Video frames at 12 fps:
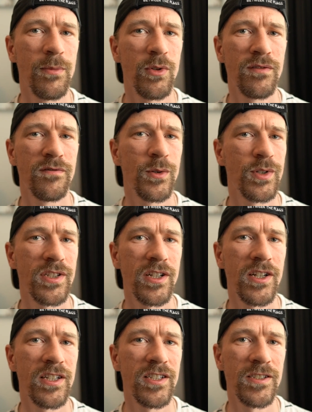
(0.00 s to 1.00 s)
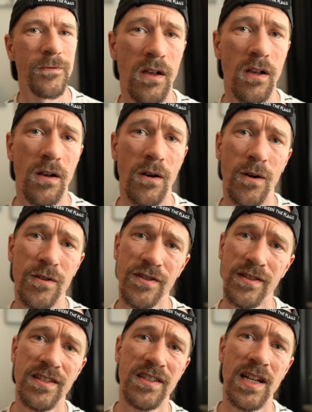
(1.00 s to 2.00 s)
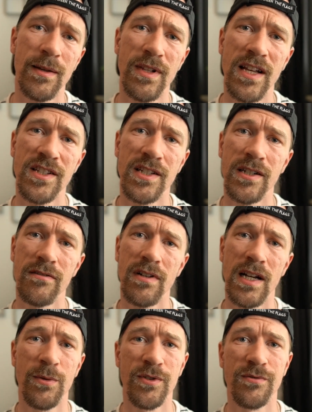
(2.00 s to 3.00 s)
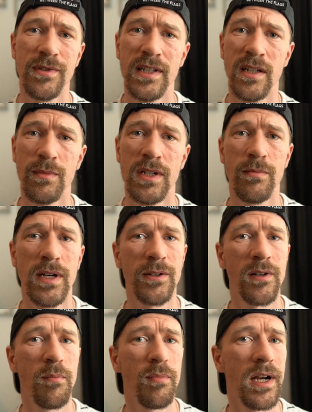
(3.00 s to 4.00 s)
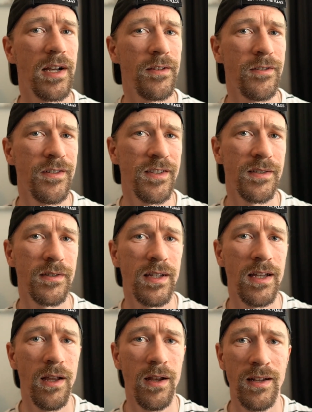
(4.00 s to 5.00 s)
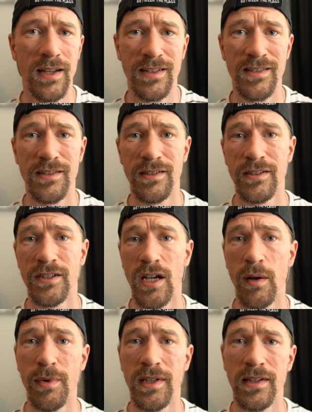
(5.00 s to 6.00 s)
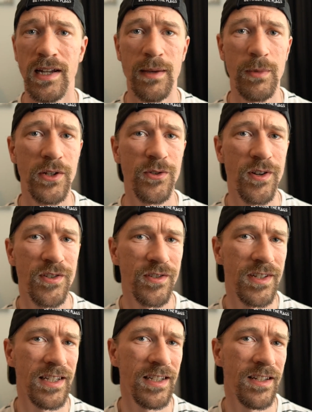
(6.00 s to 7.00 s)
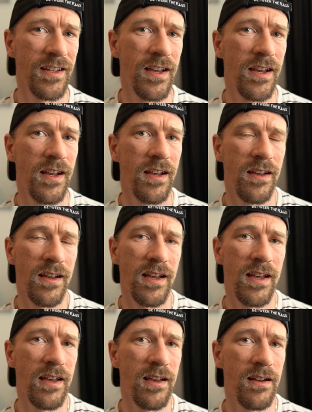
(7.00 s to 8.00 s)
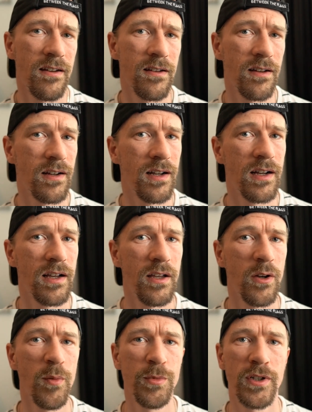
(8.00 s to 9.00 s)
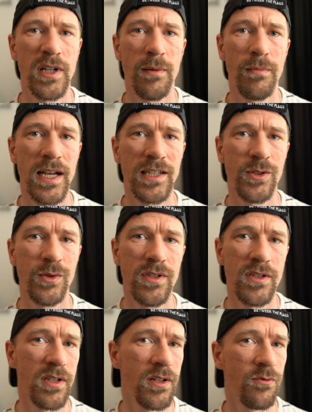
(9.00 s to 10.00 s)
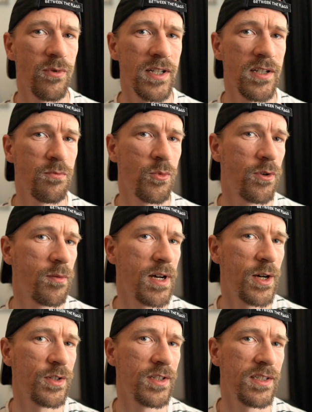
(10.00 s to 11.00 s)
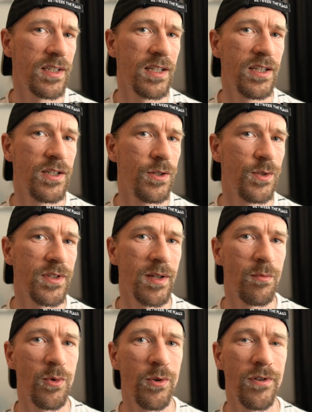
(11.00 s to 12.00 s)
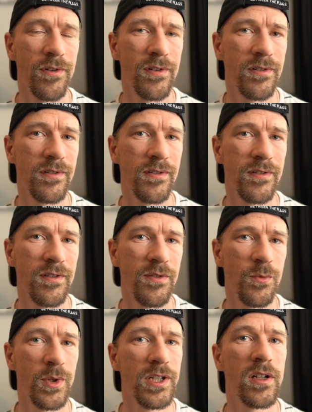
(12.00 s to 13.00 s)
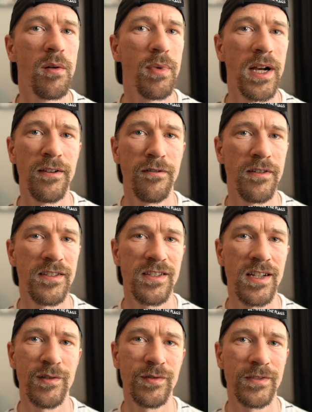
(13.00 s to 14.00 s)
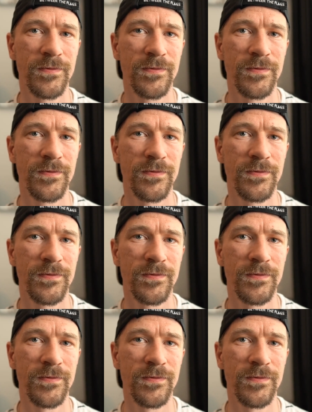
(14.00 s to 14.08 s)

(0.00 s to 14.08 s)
not focusing on it. Also, this time last year I was reading a bit about compilers, and that's still a topic that I'm interested in, and I hope to come back to it and write more about it and do some more with compiler stuff.